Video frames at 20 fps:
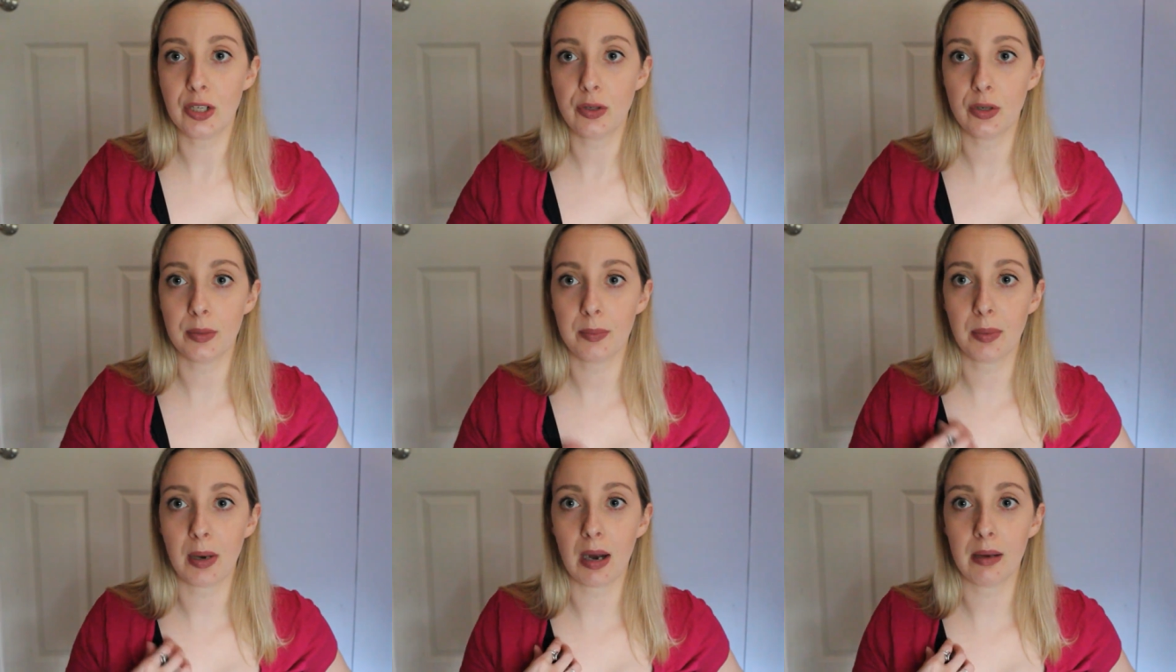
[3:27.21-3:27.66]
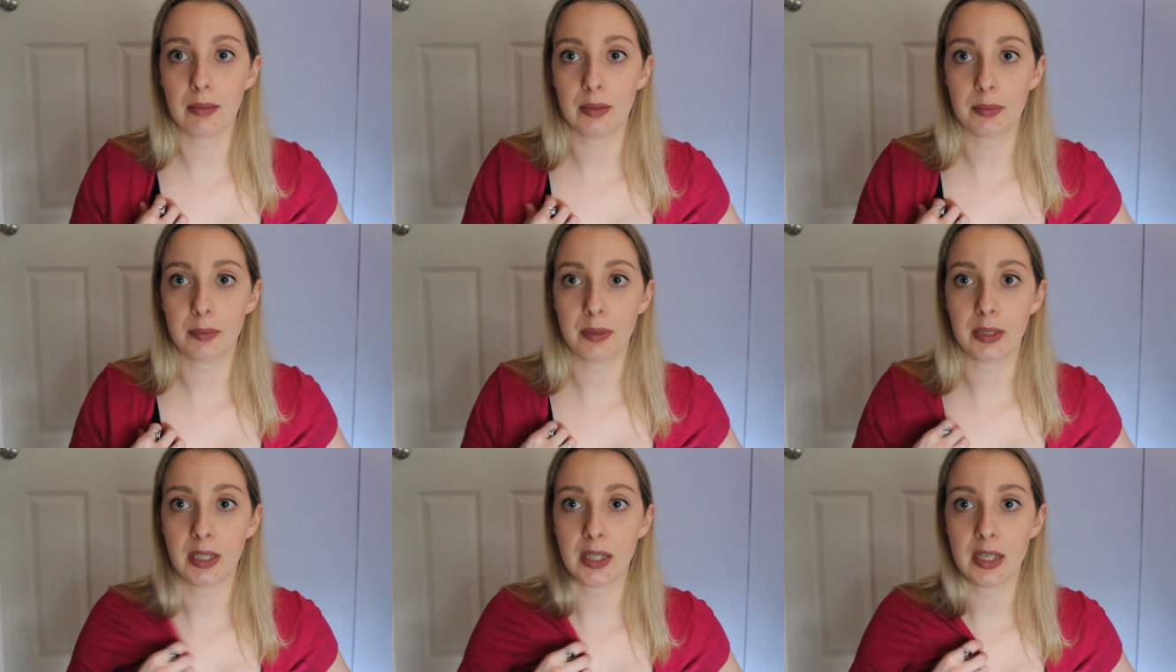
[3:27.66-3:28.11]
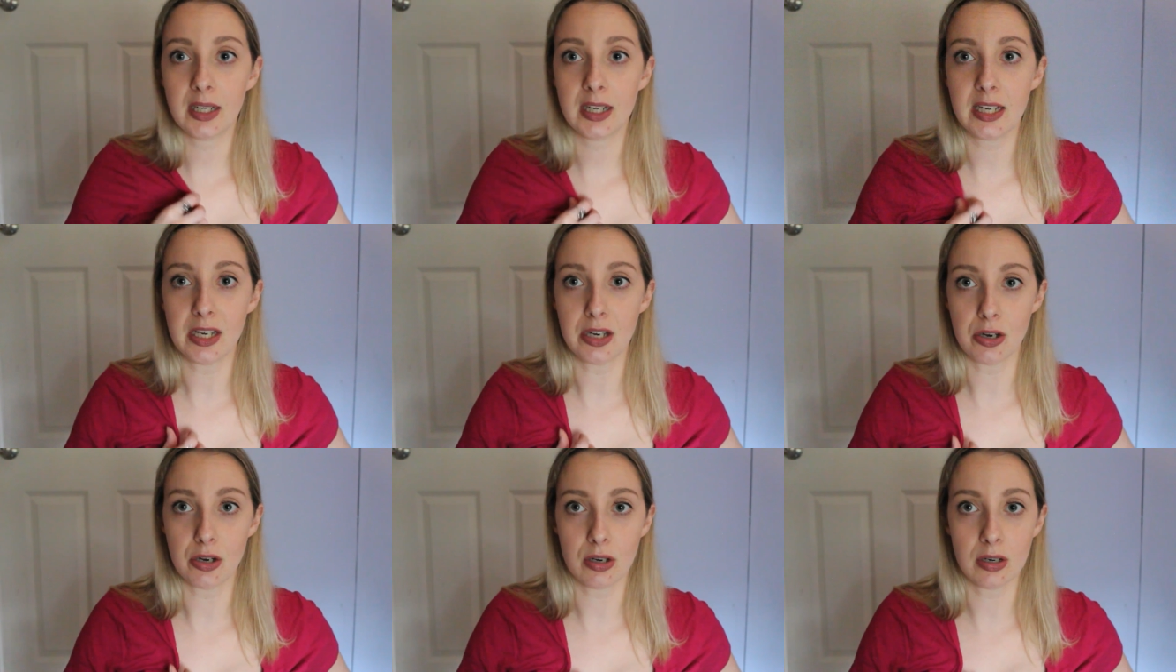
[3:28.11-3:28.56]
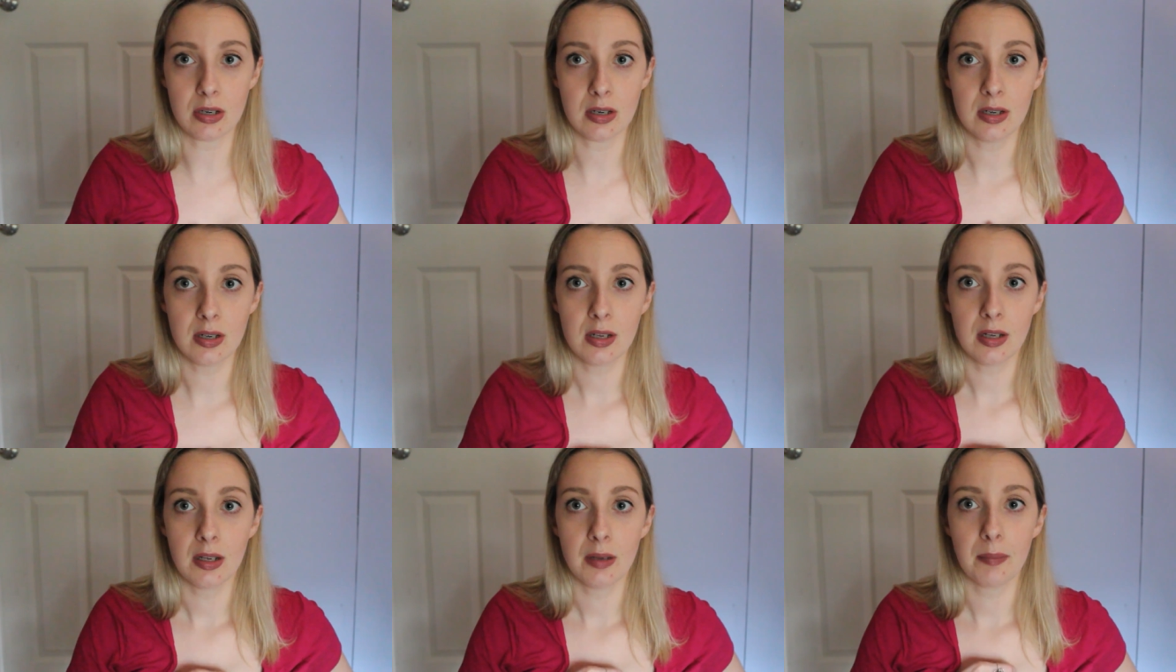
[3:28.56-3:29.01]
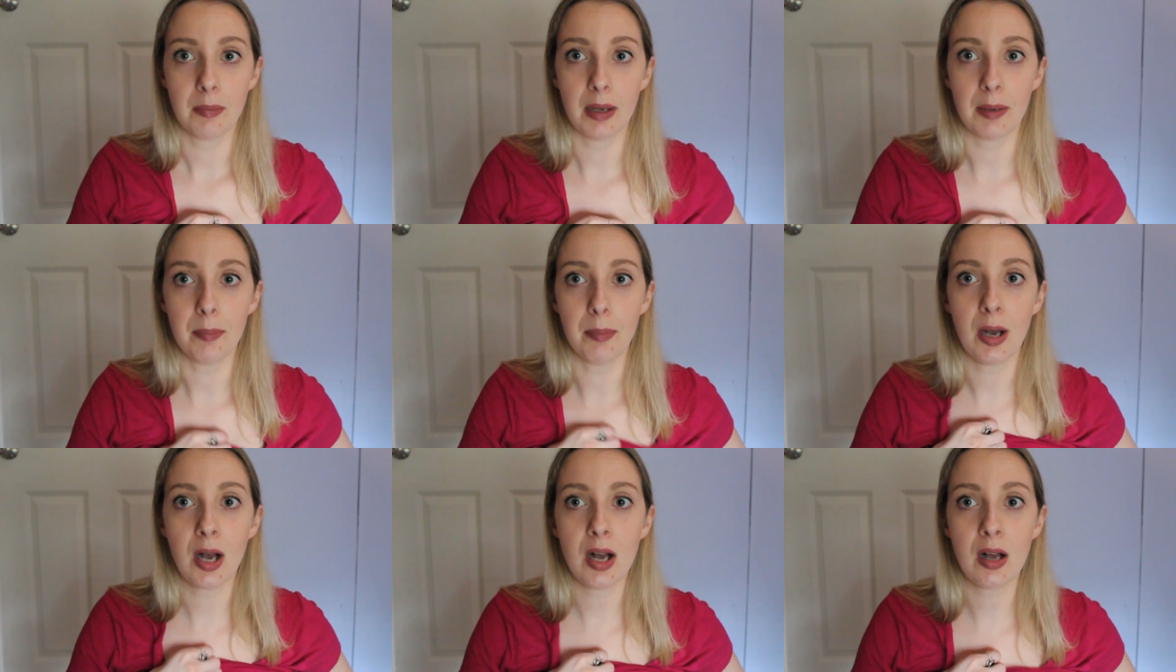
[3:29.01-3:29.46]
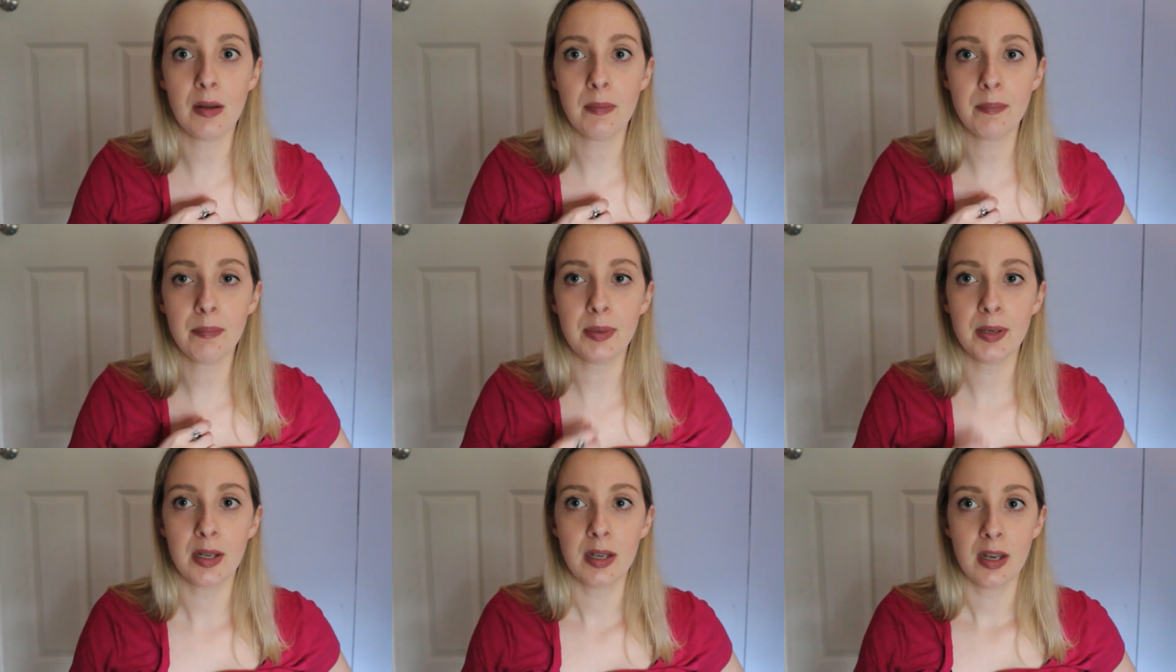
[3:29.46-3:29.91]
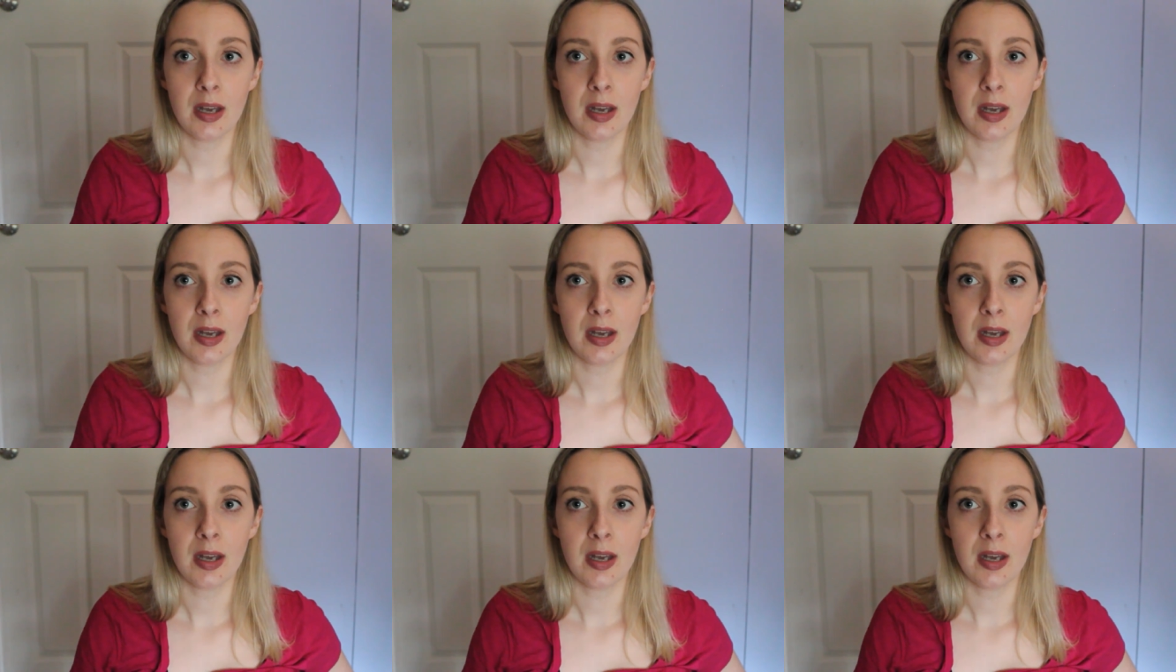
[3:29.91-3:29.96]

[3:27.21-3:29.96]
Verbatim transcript: You can probably hear my pump,